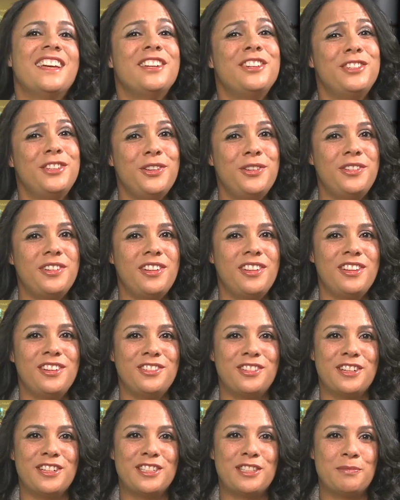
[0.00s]
Due
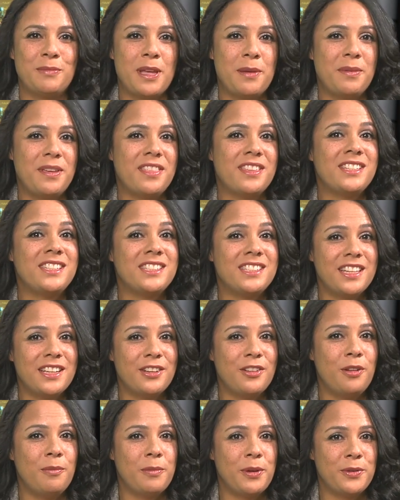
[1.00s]
diligence may be the
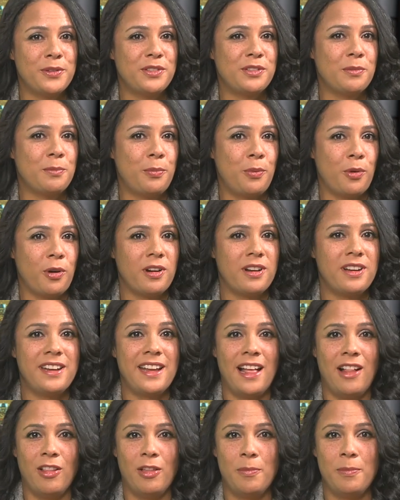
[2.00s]
single most important
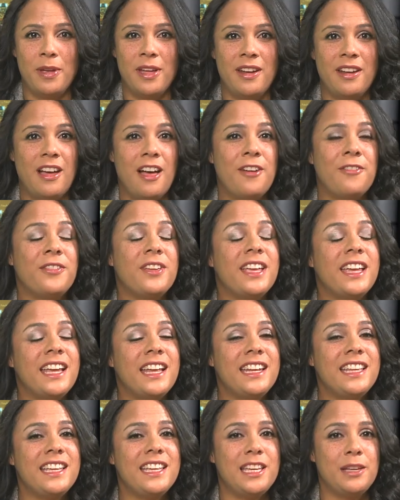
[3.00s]
element of
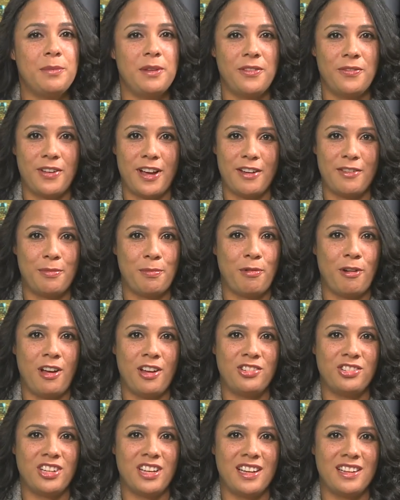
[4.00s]
any EB-5
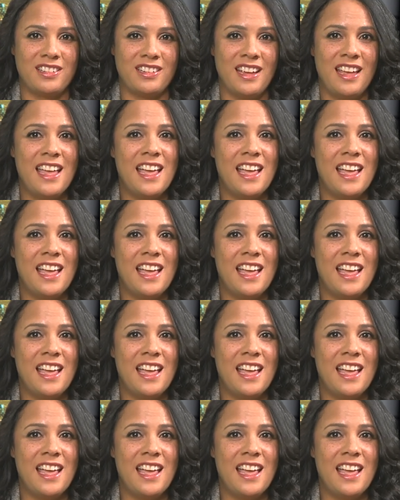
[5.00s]
project,